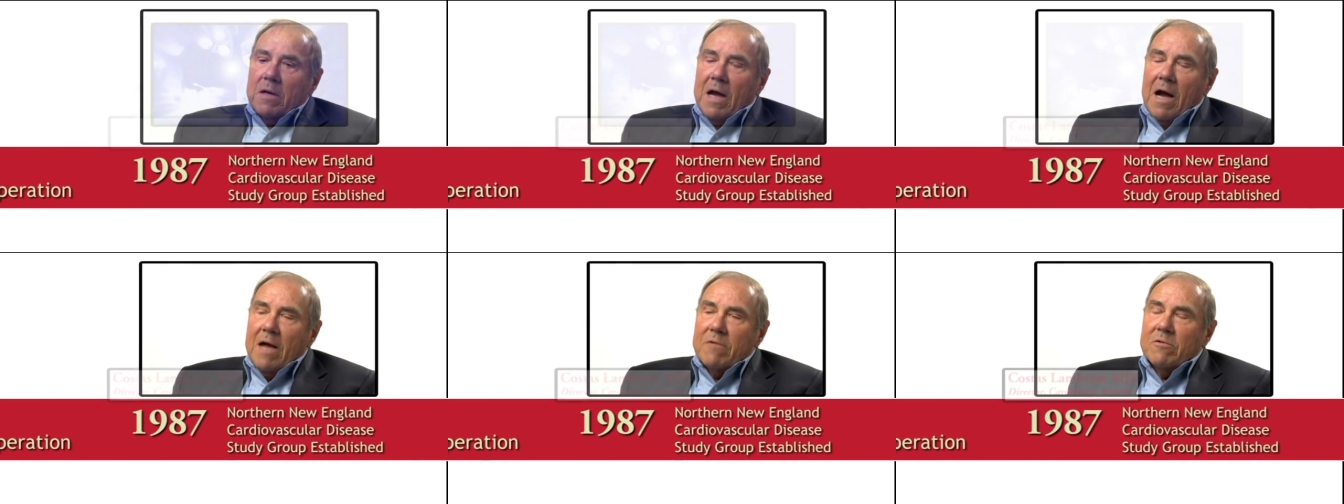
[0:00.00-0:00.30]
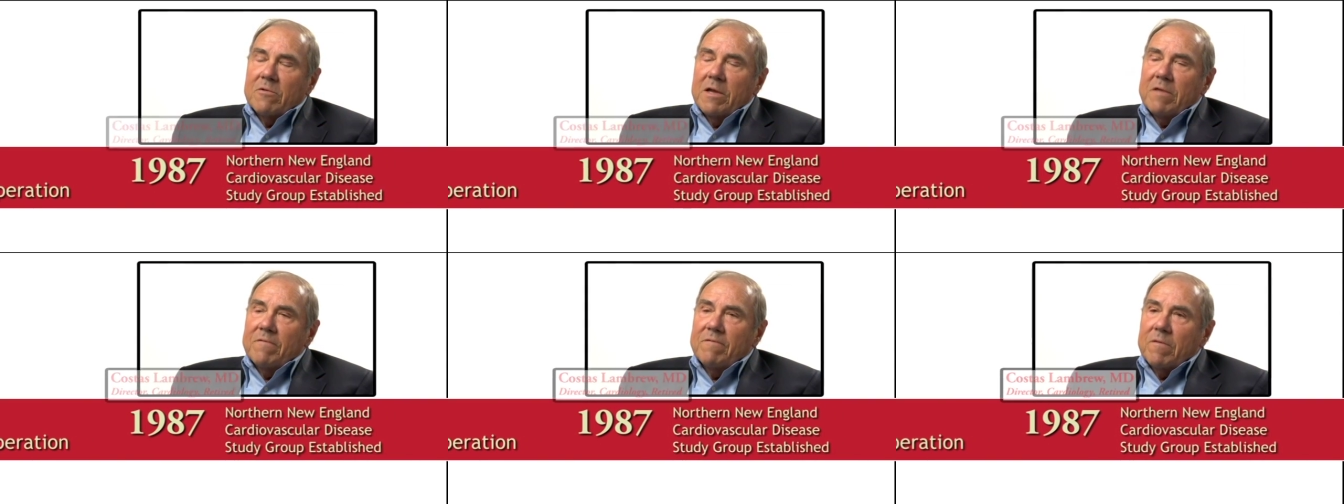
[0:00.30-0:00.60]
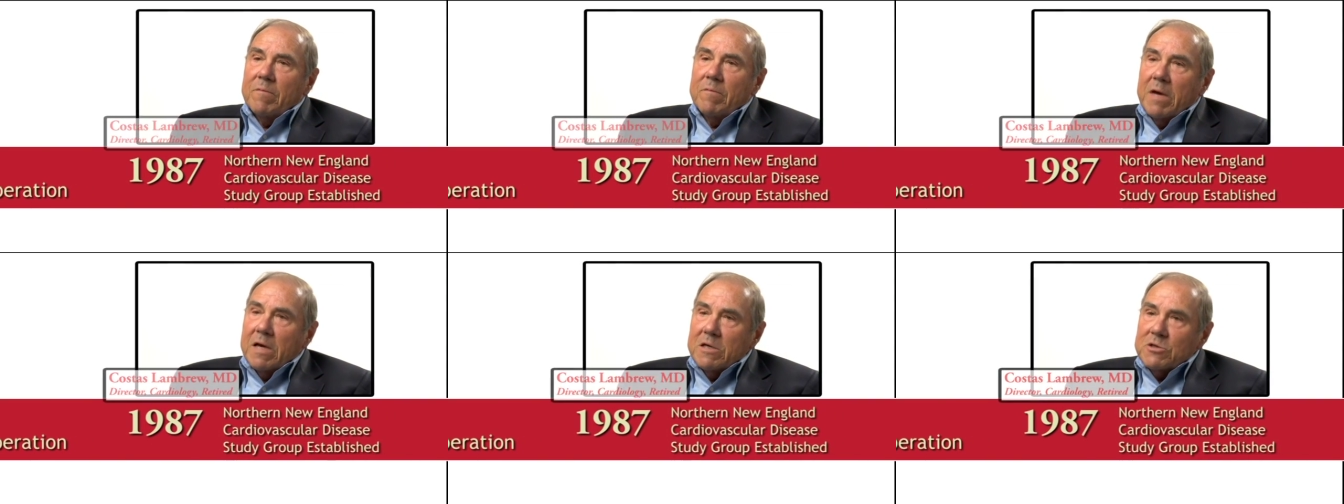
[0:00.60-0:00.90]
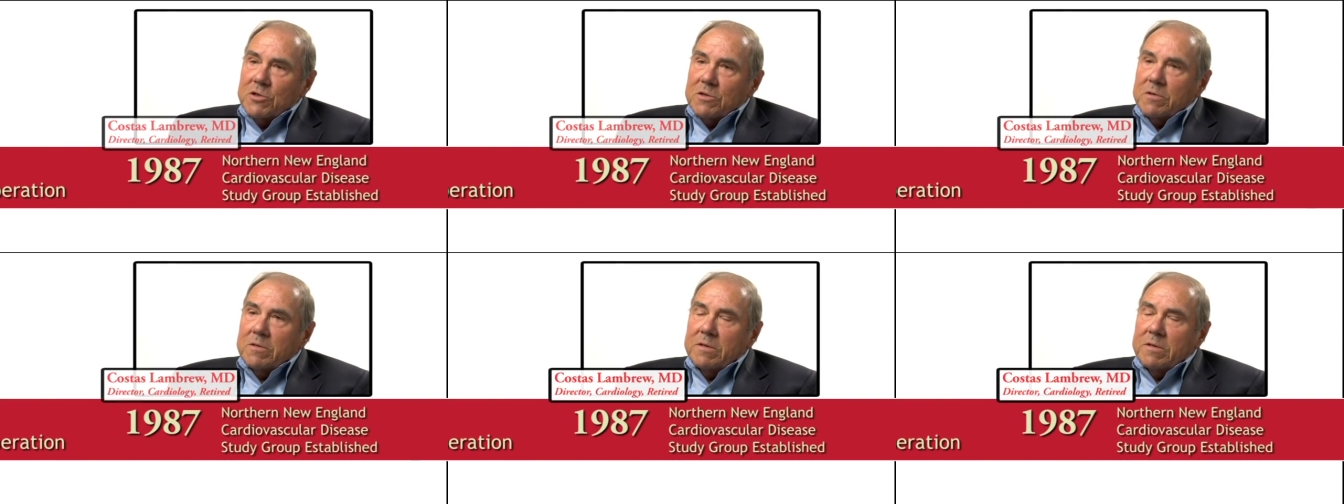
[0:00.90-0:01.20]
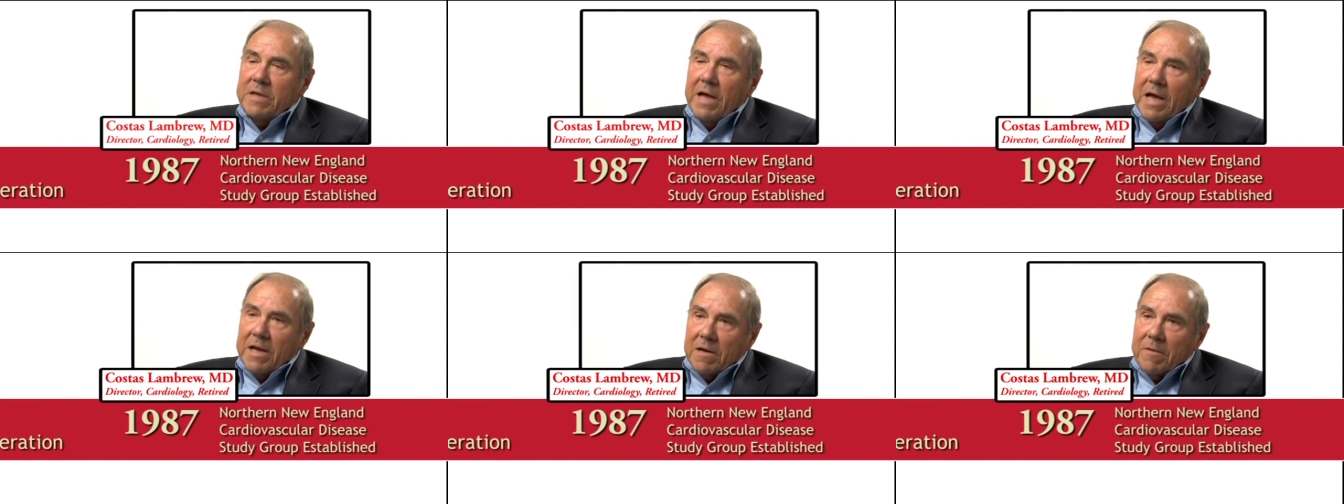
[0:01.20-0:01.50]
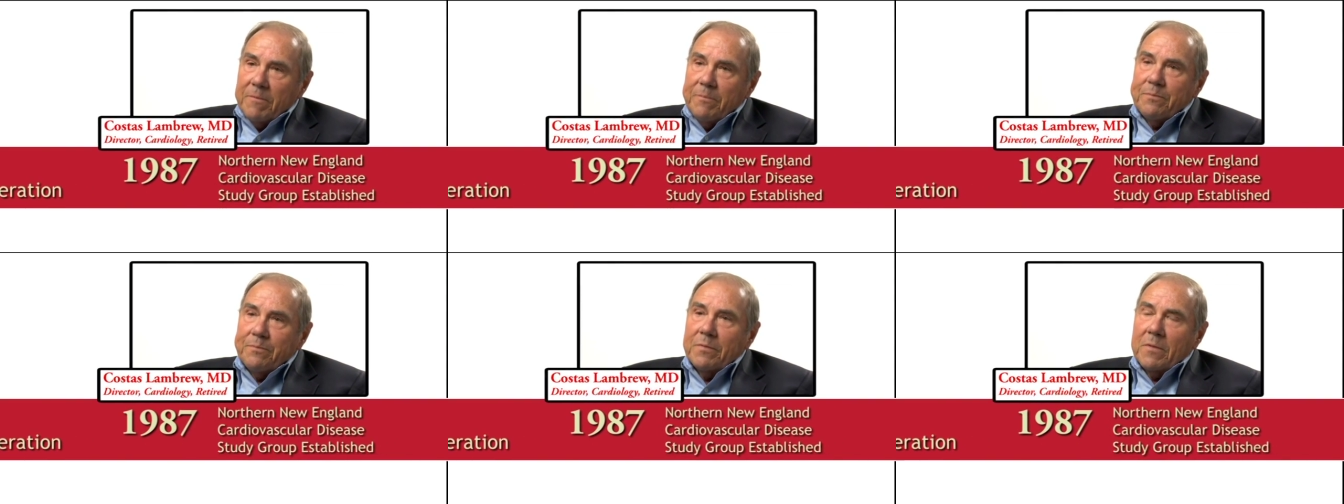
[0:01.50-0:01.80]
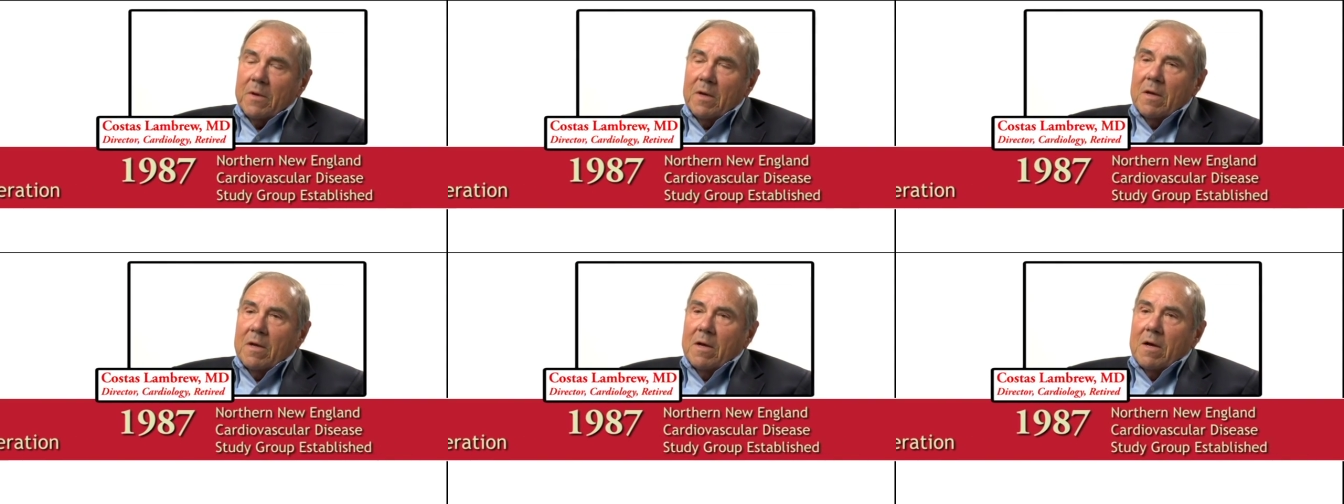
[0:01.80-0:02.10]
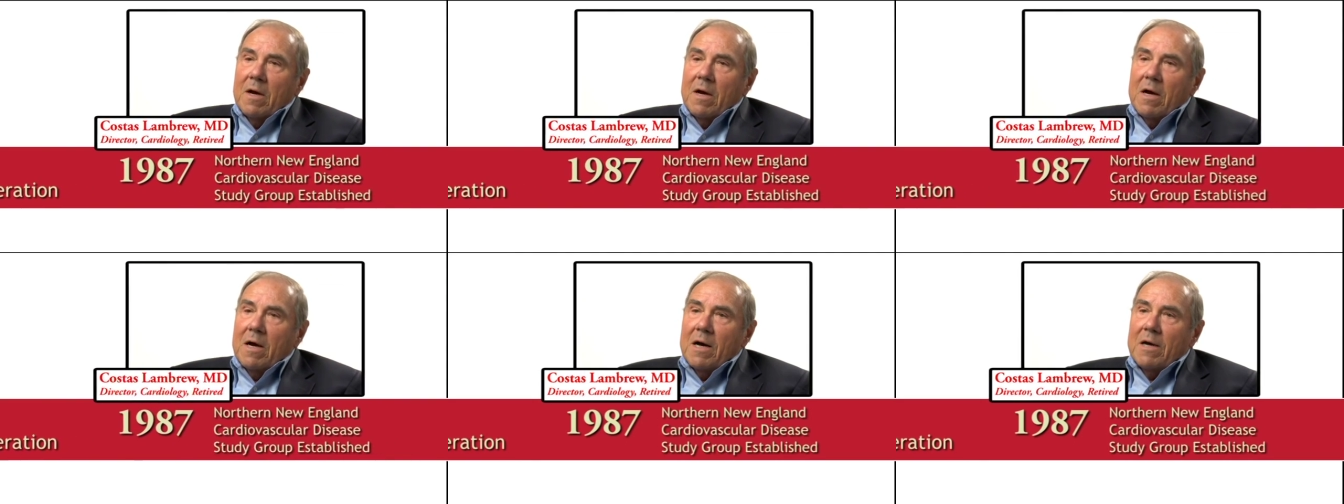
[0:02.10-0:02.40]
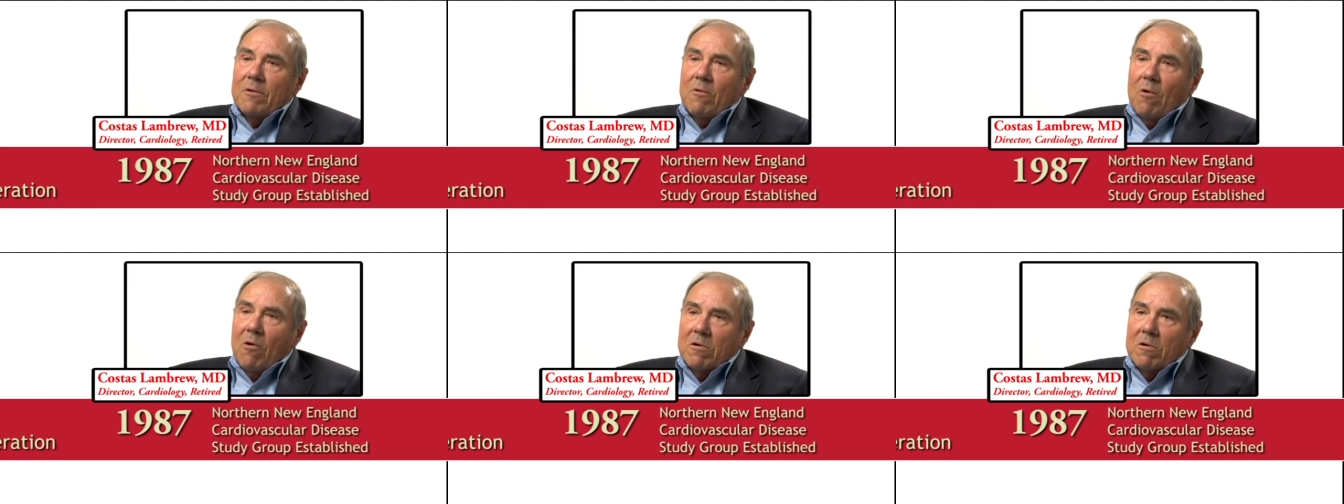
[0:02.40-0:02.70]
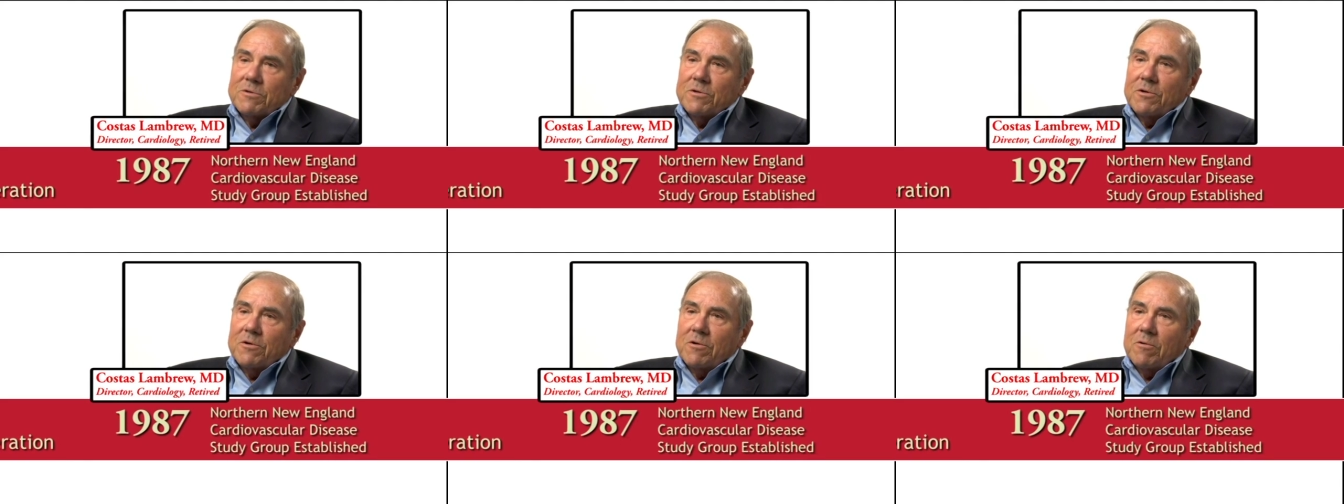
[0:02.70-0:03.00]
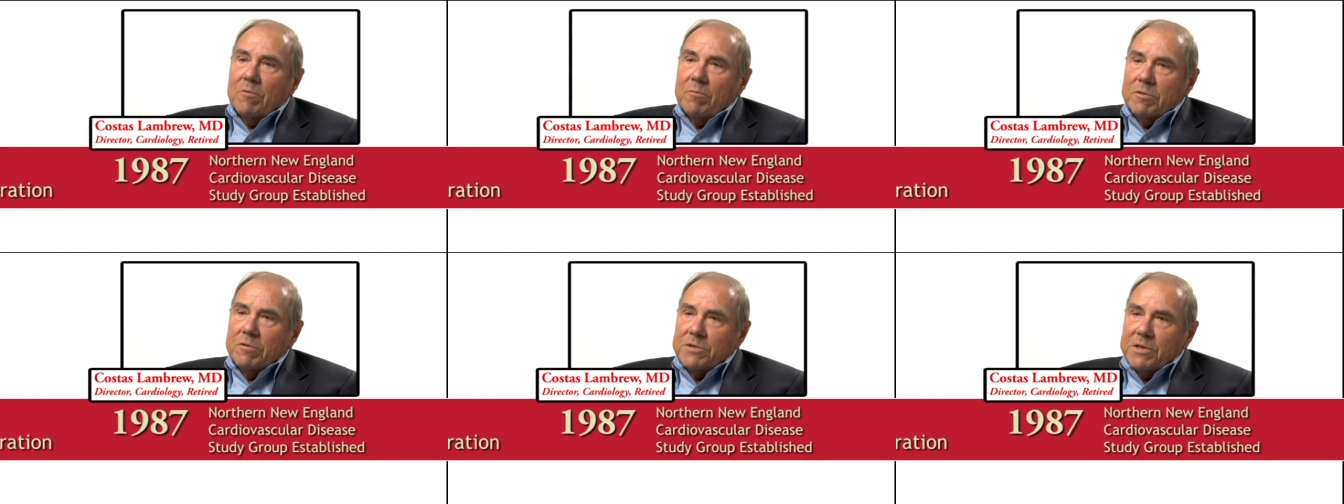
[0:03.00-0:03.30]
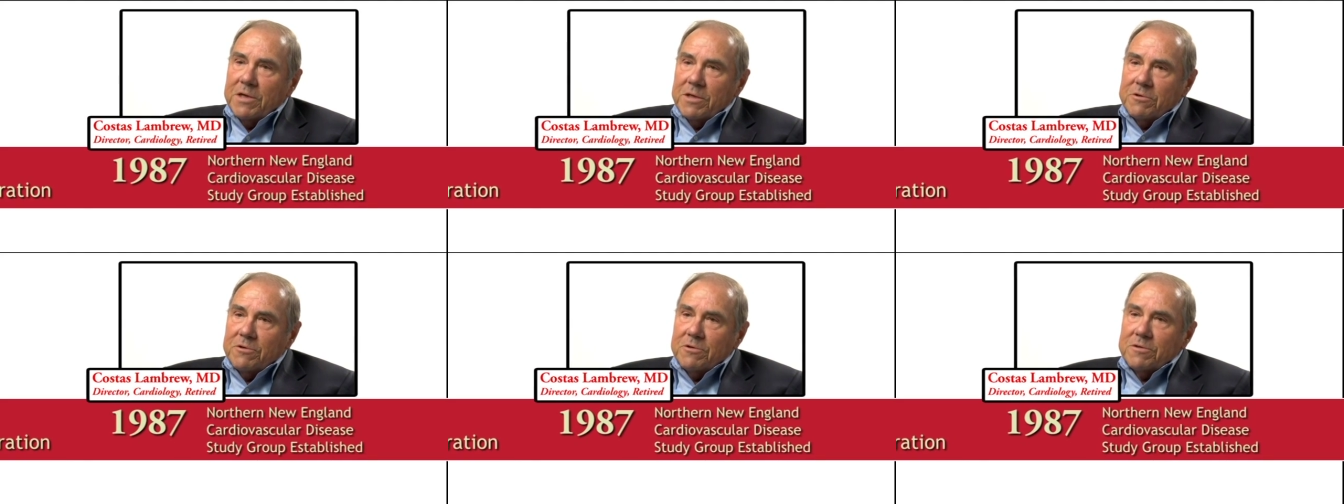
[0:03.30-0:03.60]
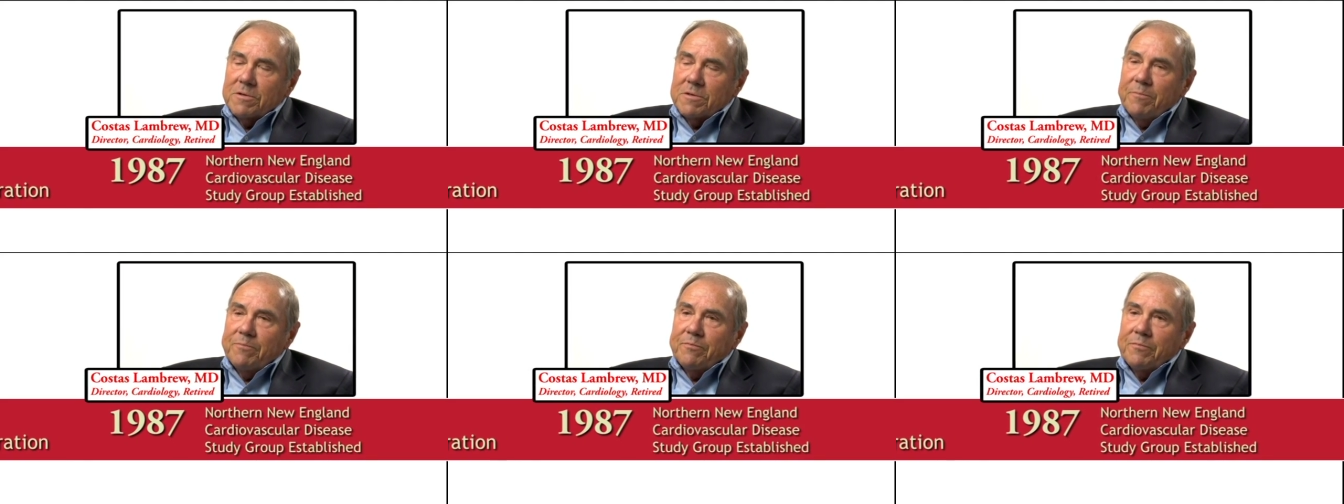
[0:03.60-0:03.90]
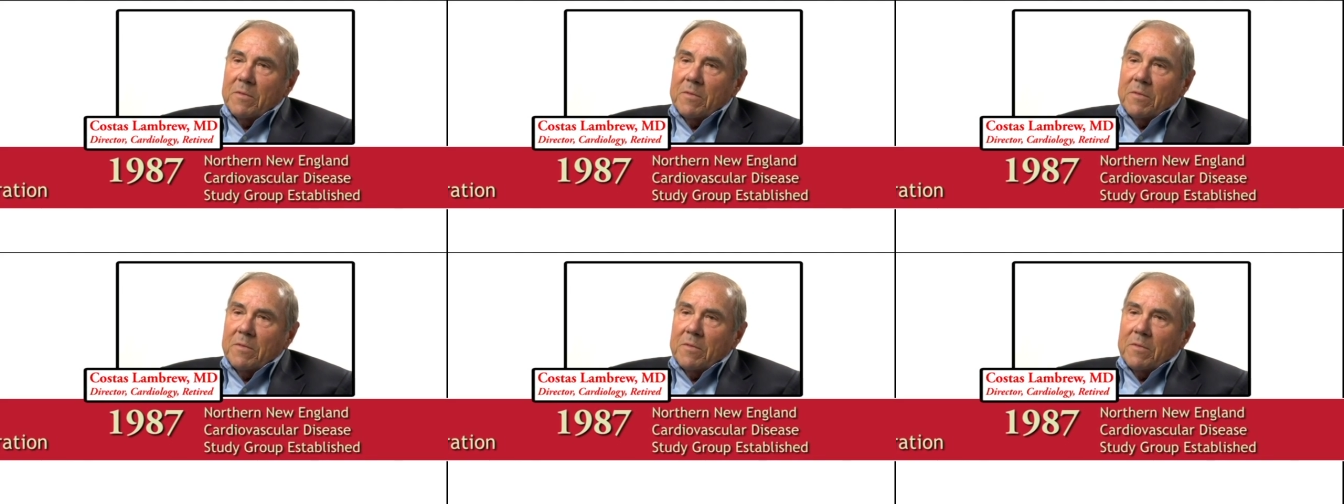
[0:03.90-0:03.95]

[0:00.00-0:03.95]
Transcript: gathered information, data, on all surgical procedures